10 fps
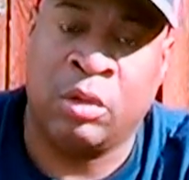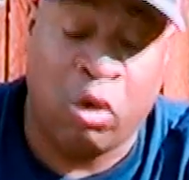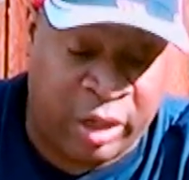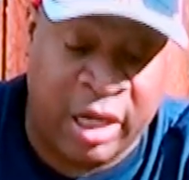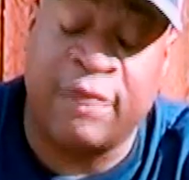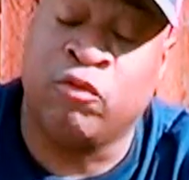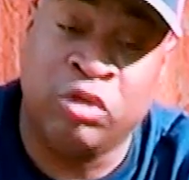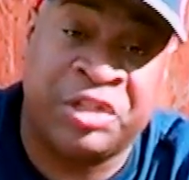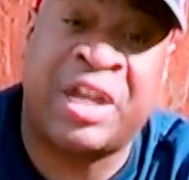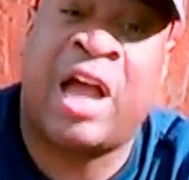Okay, if you
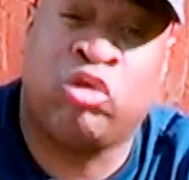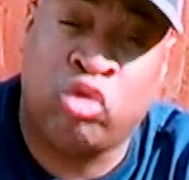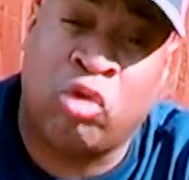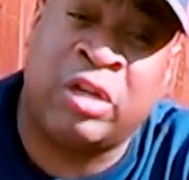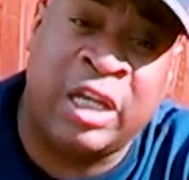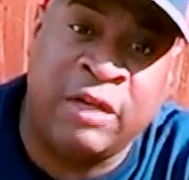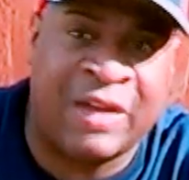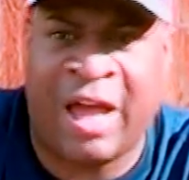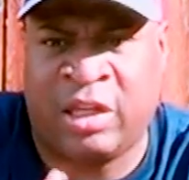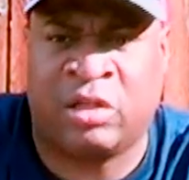decide you're going to leave,
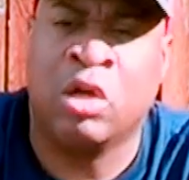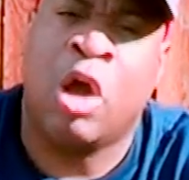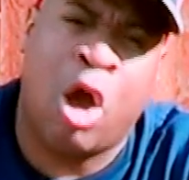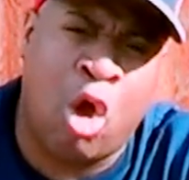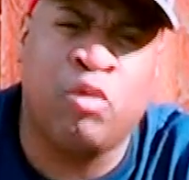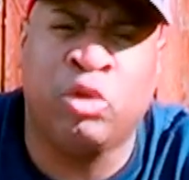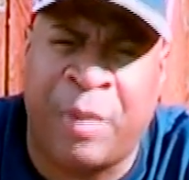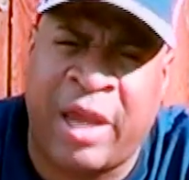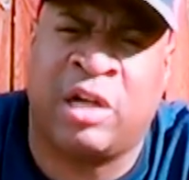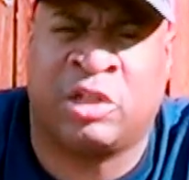not this, oh, will you
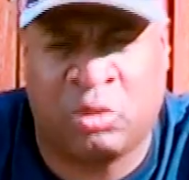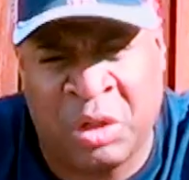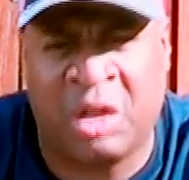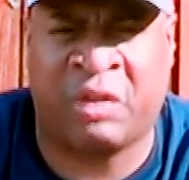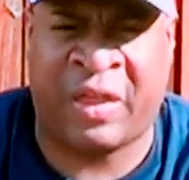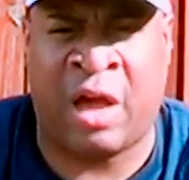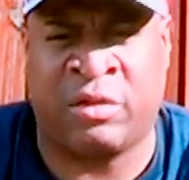pay us $300,000?